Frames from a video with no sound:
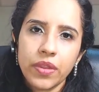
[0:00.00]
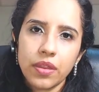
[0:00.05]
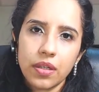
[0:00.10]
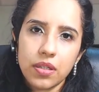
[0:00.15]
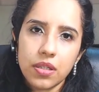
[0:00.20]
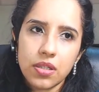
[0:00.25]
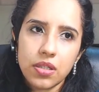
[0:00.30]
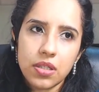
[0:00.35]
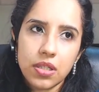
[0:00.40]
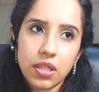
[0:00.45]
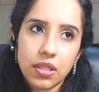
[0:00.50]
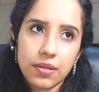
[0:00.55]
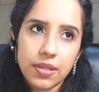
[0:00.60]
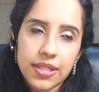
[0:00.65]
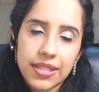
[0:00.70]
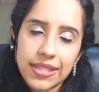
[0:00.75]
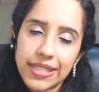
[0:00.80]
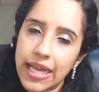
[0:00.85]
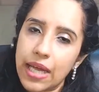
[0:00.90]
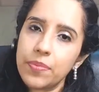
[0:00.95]
The
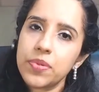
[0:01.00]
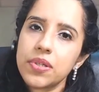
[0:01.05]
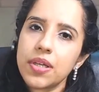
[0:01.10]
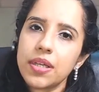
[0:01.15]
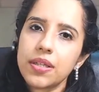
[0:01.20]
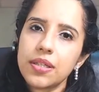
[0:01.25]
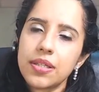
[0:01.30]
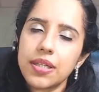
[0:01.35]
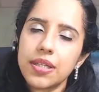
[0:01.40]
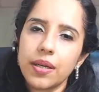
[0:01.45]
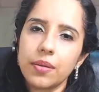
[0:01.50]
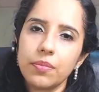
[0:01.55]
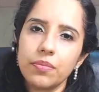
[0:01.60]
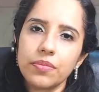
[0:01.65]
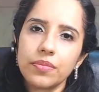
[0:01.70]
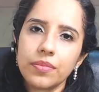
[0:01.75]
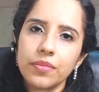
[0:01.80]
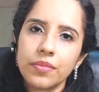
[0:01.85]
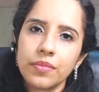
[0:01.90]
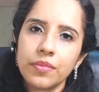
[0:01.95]
steps are the
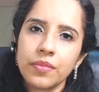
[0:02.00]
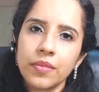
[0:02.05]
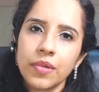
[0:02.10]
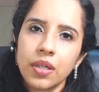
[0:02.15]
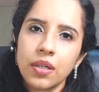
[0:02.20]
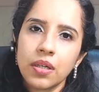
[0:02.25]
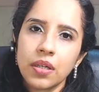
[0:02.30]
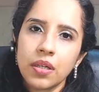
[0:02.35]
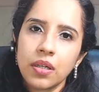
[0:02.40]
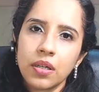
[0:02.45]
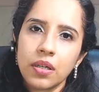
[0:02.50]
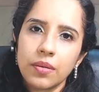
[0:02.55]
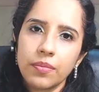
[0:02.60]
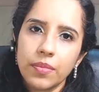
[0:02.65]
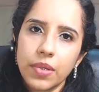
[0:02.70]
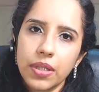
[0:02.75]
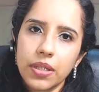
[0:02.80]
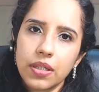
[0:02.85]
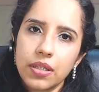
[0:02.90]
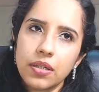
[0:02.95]
same,
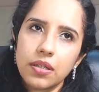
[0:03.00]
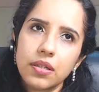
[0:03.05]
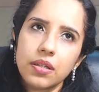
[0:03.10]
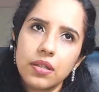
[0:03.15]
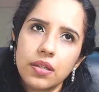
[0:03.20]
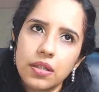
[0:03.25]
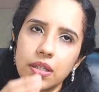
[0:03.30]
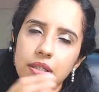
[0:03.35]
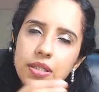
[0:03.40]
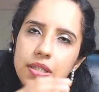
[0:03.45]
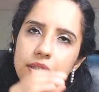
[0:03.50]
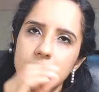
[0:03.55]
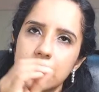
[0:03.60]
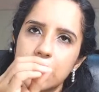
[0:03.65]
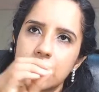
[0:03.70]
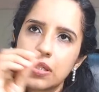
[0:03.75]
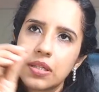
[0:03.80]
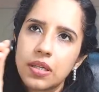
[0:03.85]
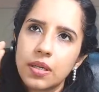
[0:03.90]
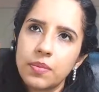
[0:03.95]
but the
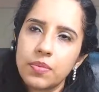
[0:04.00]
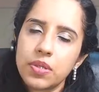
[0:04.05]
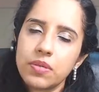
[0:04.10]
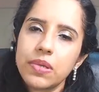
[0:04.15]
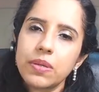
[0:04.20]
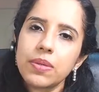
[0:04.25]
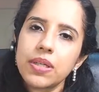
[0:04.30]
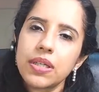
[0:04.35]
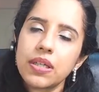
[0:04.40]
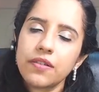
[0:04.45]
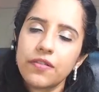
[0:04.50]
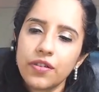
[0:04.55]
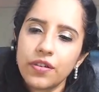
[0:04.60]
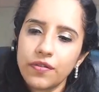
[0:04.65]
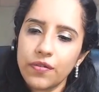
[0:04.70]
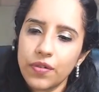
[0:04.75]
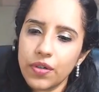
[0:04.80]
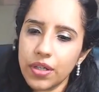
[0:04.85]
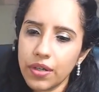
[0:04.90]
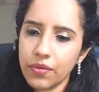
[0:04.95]
scripts may be
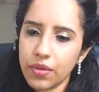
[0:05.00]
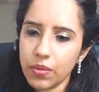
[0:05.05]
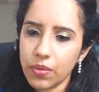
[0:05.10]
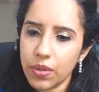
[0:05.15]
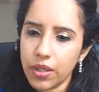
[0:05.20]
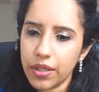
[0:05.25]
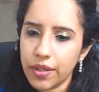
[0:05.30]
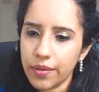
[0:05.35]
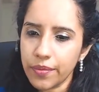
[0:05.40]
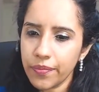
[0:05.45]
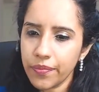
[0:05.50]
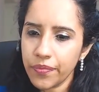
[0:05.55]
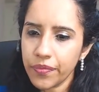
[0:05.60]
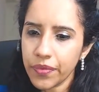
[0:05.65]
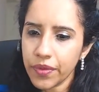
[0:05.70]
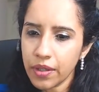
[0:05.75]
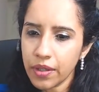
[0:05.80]
different for everyone.